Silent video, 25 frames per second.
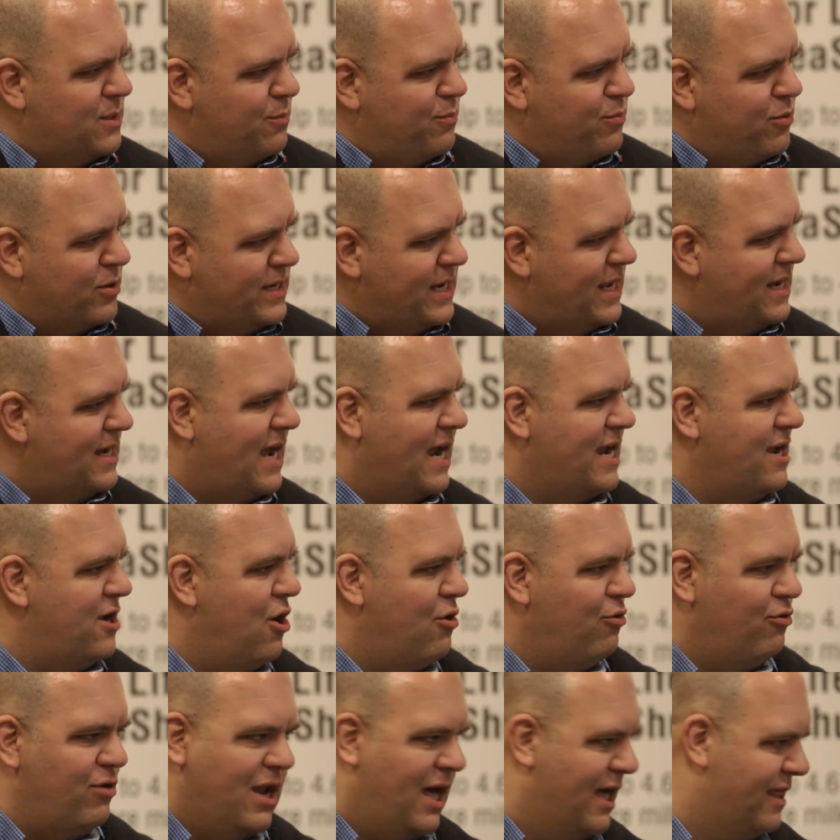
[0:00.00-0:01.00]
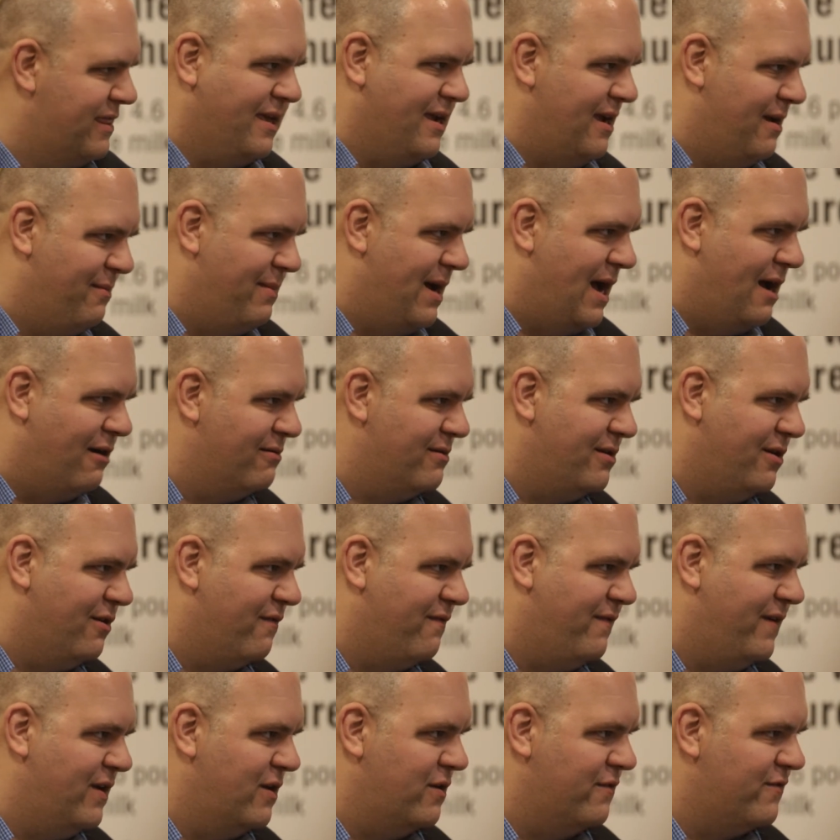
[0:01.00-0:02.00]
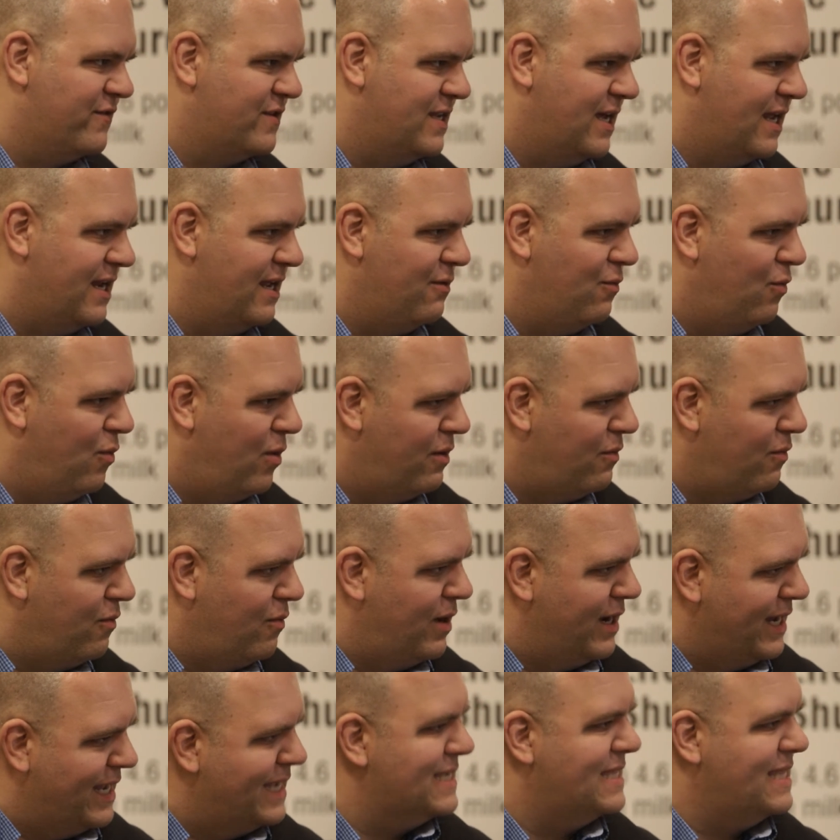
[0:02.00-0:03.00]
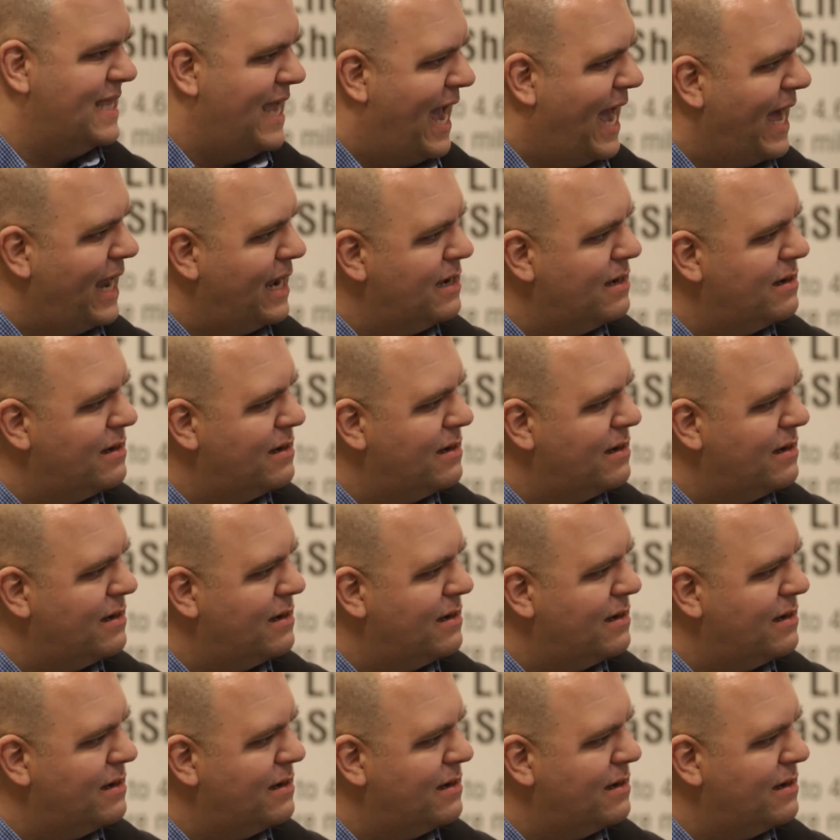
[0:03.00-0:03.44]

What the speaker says: So pretend I know nothing about your field of study. What is that?